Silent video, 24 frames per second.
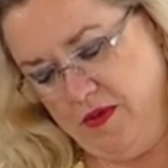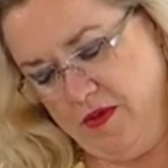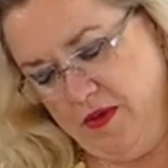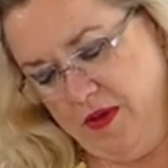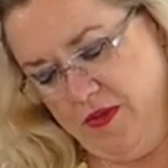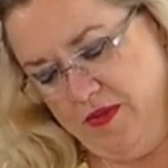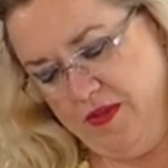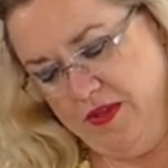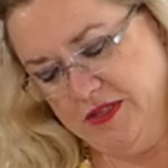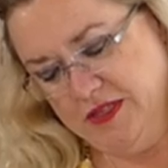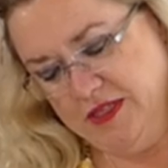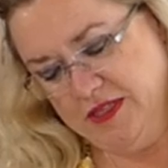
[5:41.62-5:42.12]

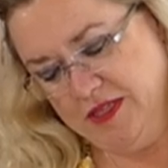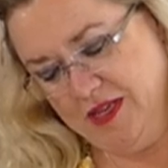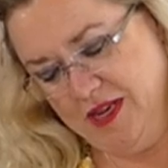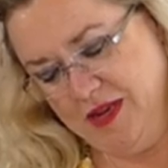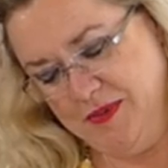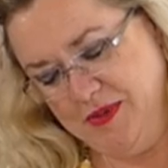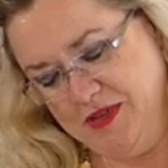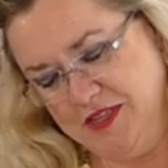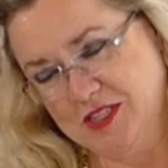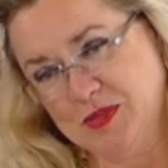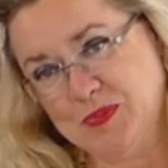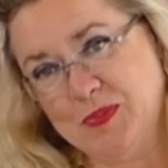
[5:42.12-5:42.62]
Now this is going
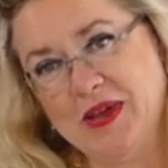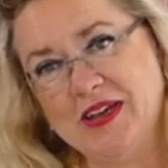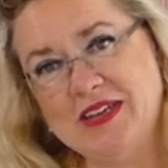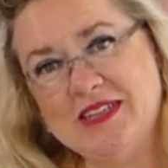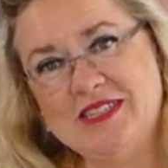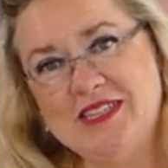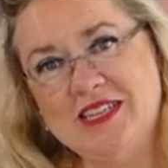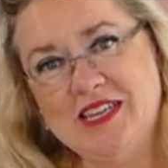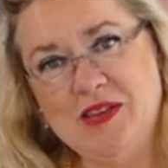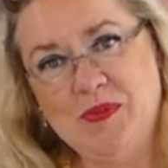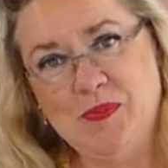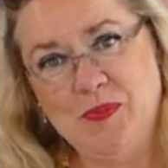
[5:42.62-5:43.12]
to be
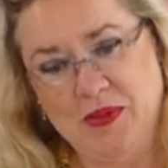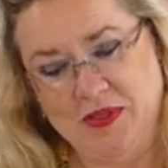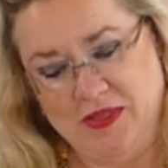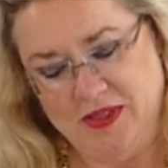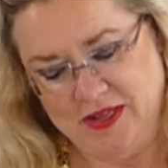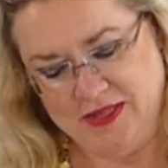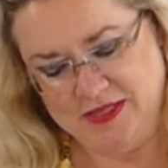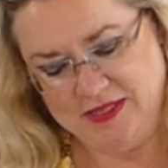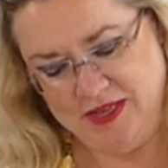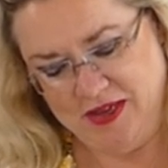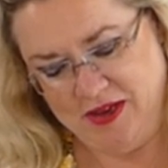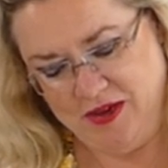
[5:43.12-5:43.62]
spicy, but
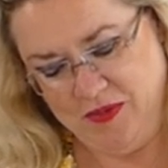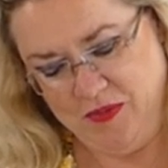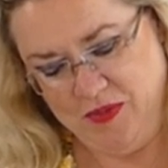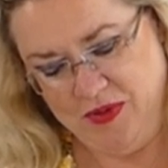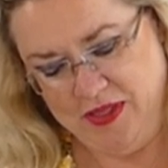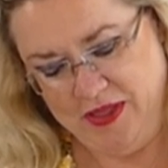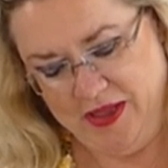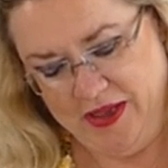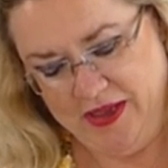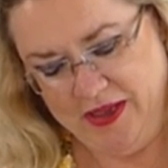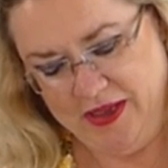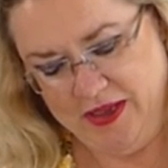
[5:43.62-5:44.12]
that's how
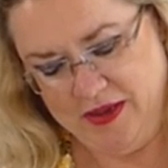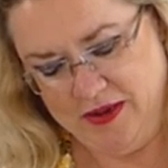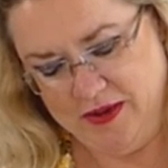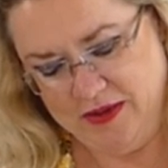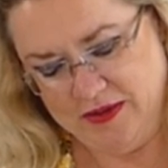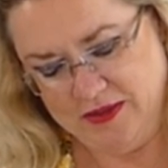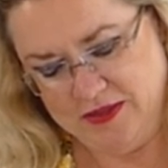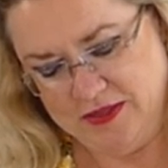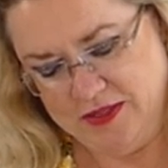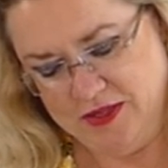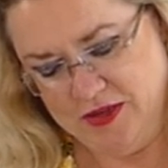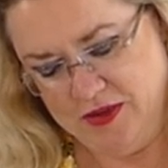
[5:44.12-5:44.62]
we like it.
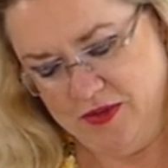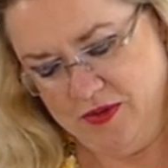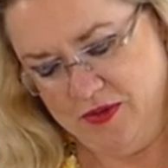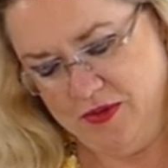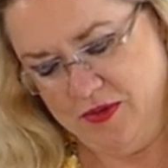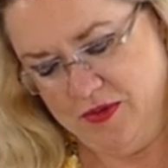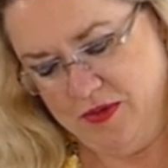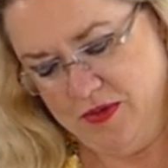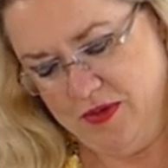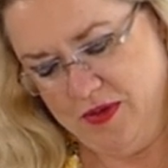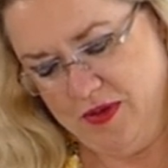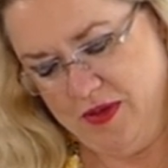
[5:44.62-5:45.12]
So
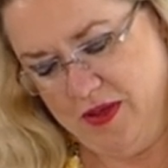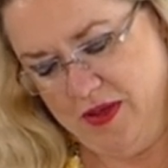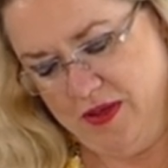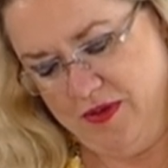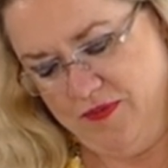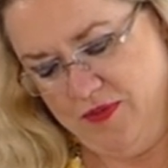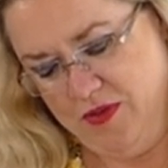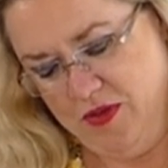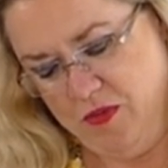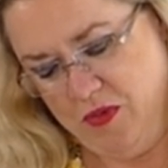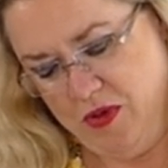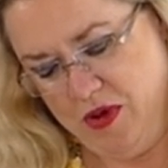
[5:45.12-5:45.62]
uh,
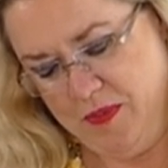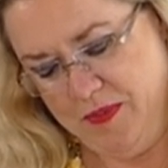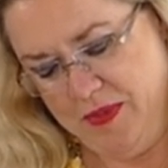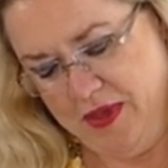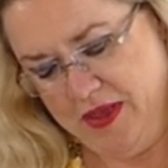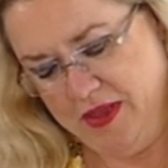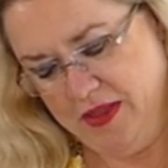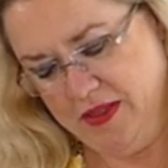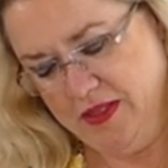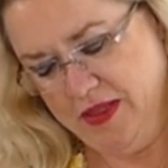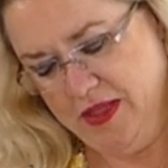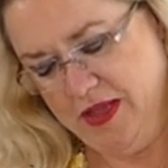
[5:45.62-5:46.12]
if you want to
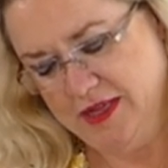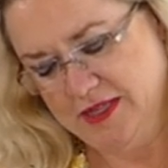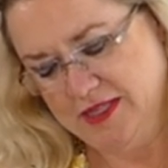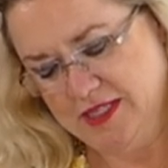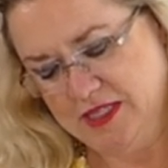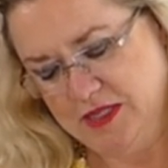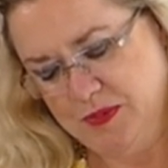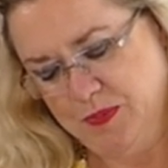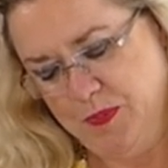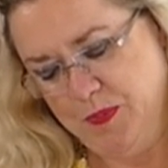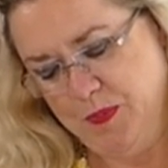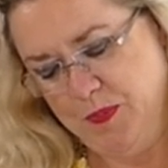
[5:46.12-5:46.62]
make it
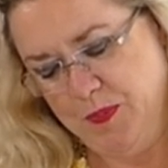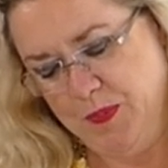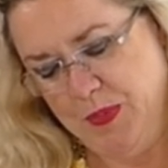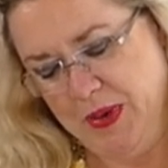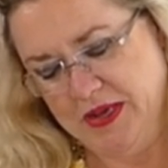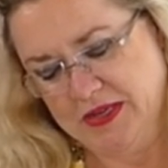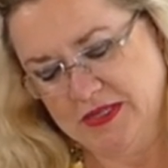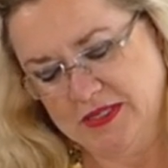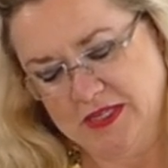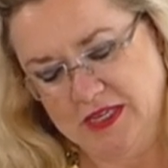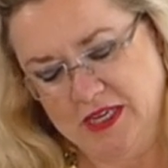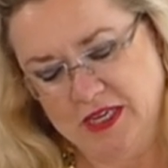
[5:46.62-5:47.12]
less
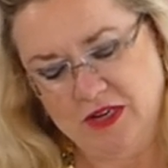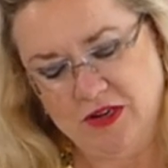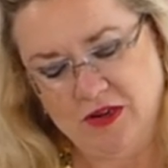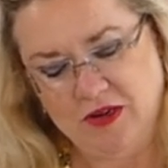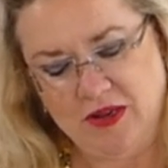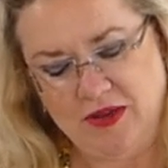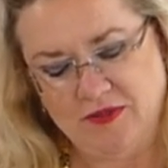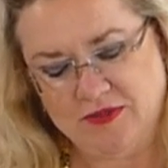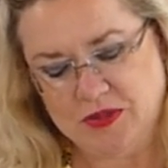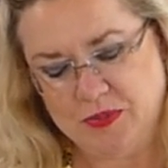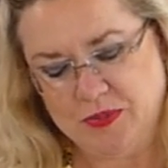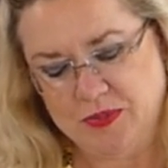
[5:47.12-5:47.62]
spicy, you don't
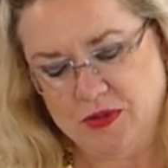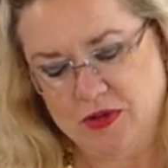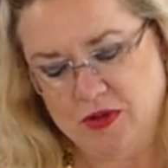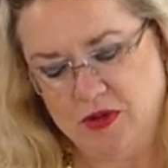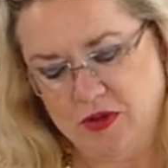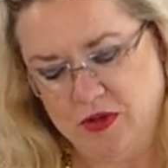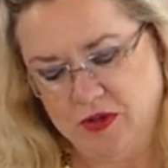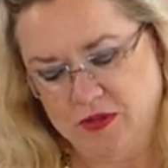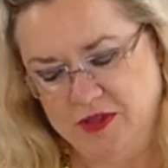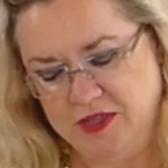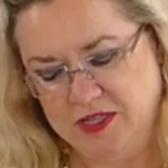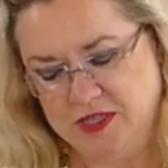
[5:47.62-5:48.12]
have to put
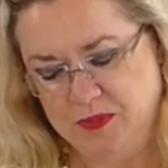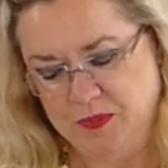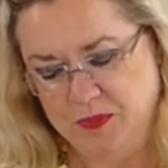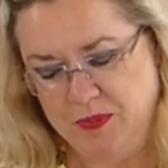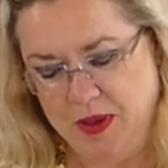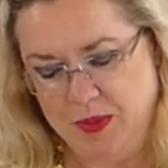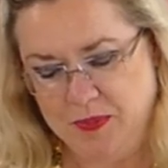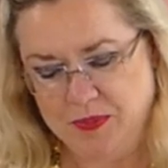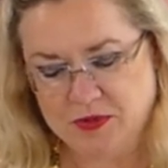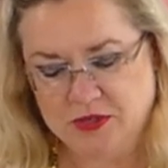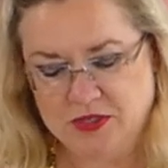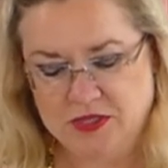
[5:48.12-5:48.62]
all these
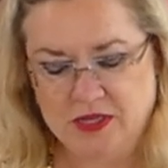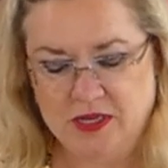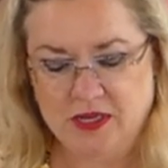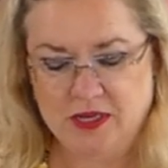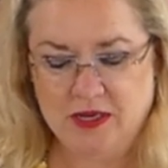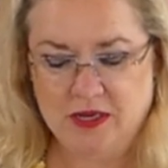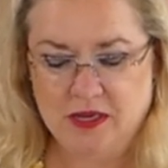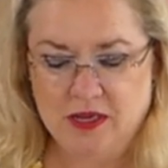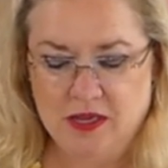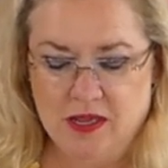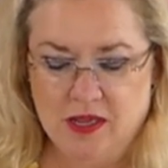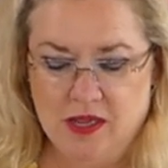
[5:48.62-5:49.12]
peppers
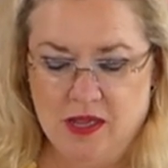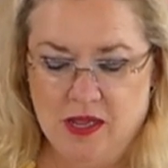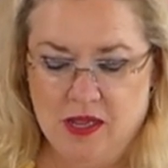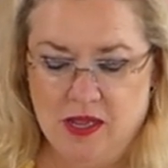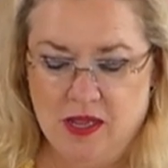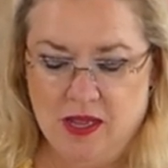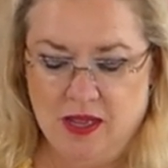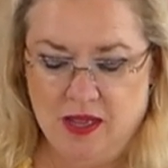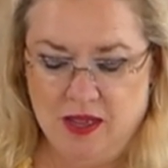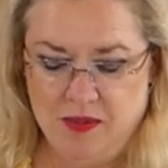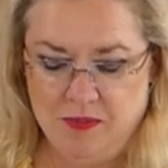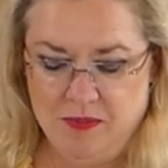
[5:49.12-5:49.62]
in.
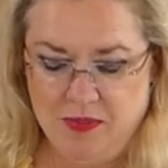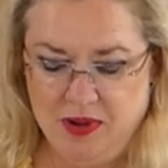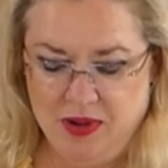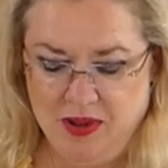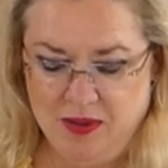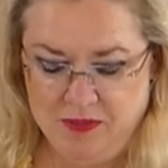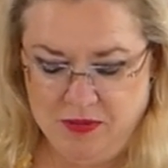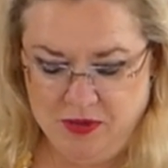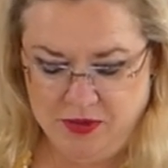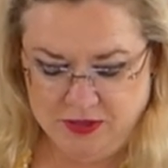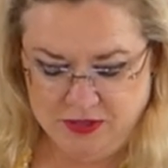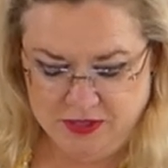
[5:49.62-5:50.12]
Um, but
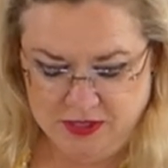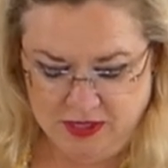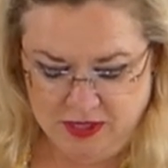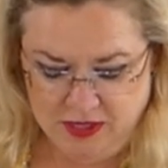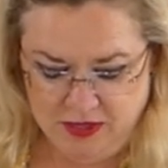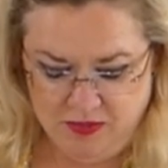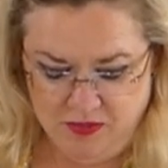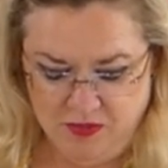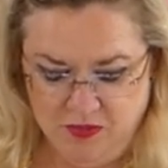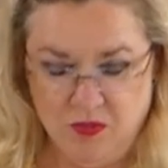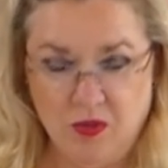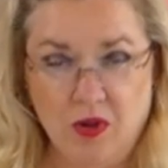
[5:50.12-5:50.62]
I'm
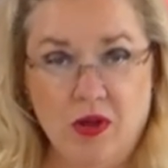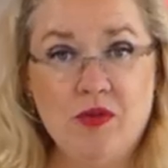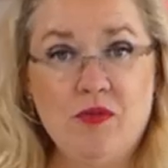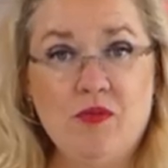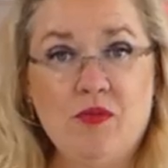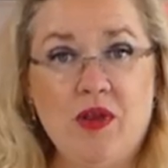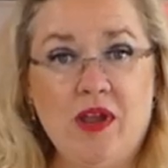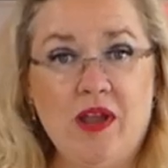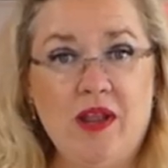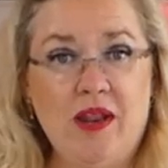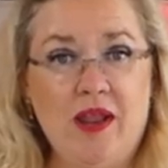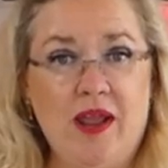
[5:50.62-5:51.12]
using one
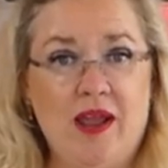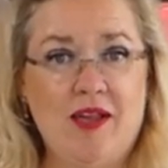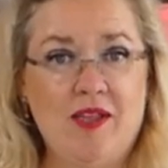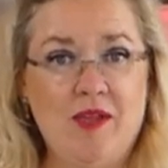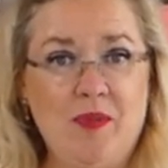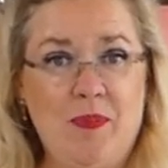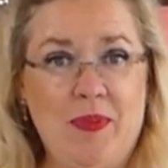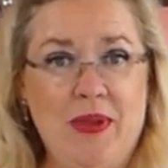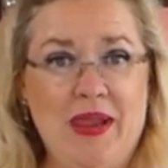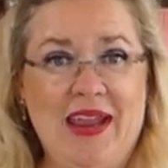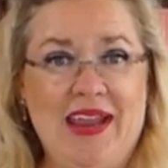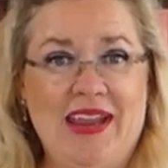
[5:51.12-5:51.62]
red
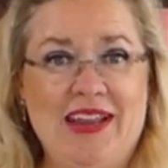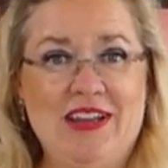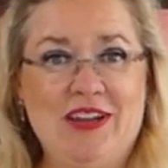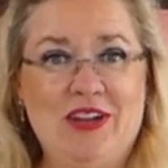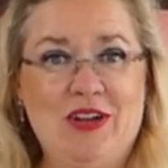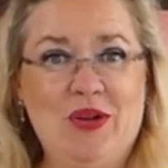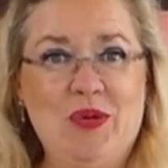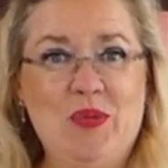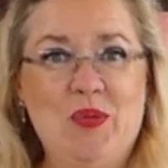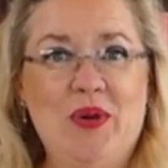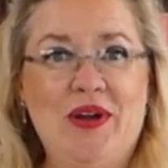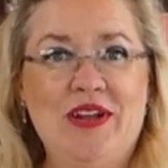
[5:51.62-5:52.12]

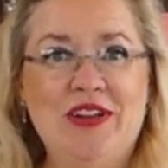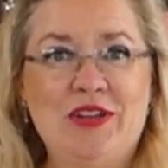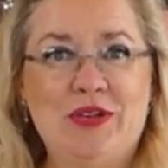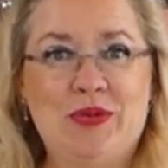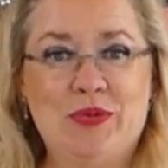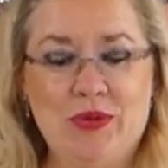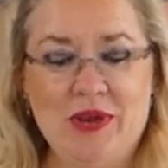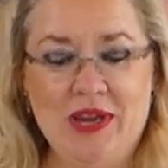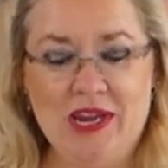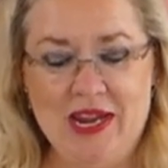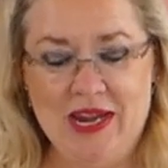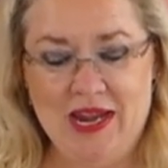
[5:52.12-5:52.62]
jalapeno, one
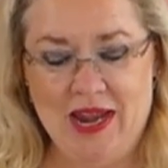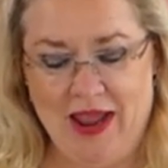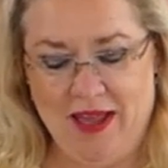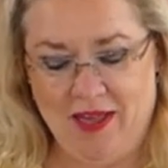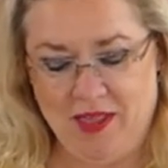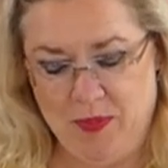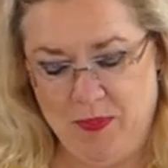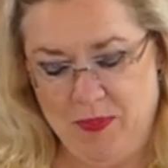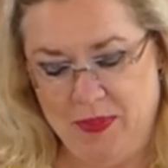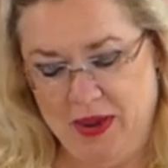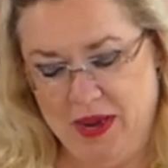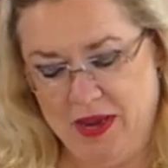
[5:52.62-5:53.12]
green
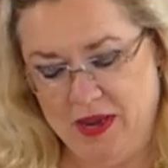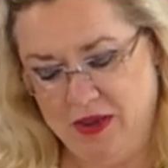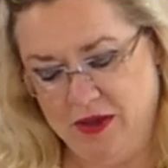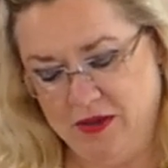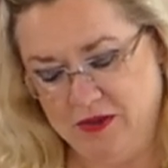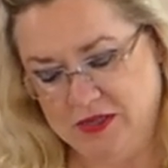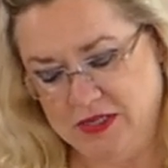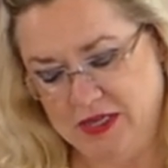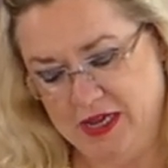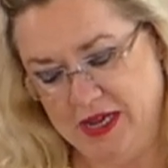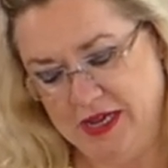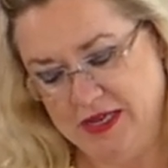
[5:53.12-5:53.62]

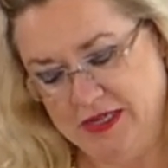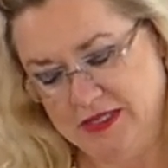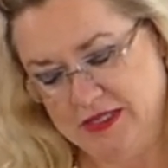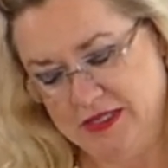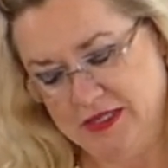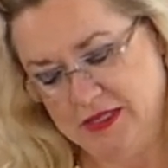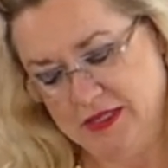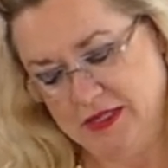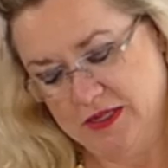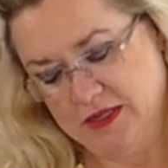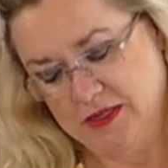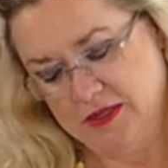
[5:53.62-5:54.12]
jalapeno
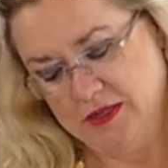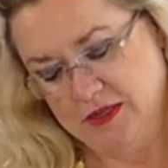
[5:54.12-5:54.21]
diced,